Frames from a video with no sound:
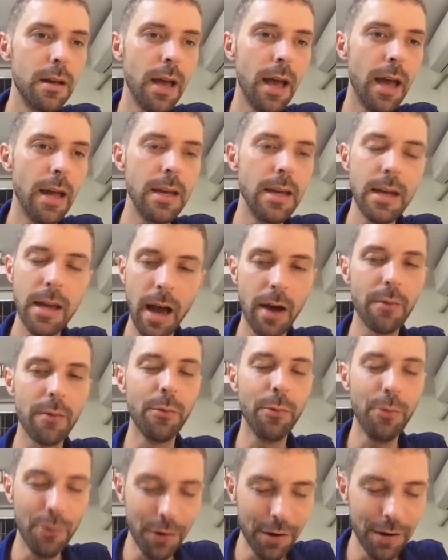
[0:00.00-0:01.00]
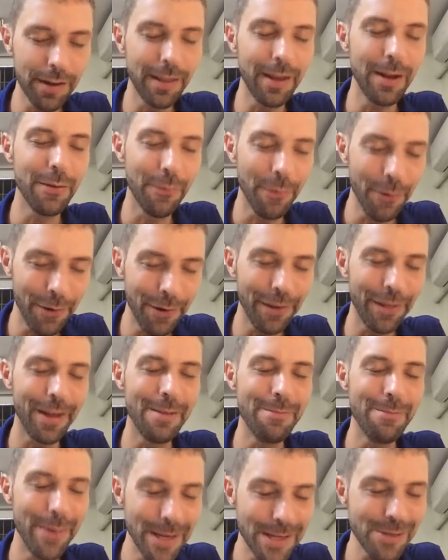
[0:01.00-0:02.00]
And he got really,
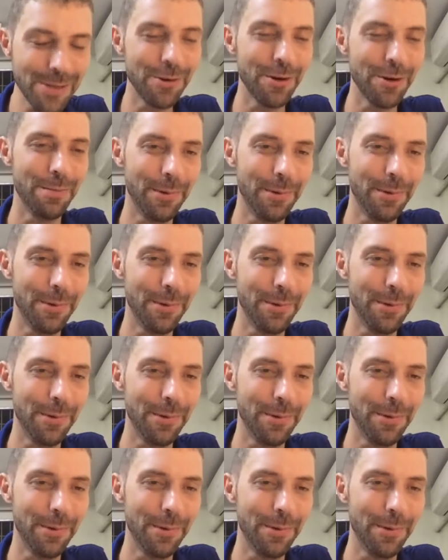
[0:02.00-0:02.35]
really miserable.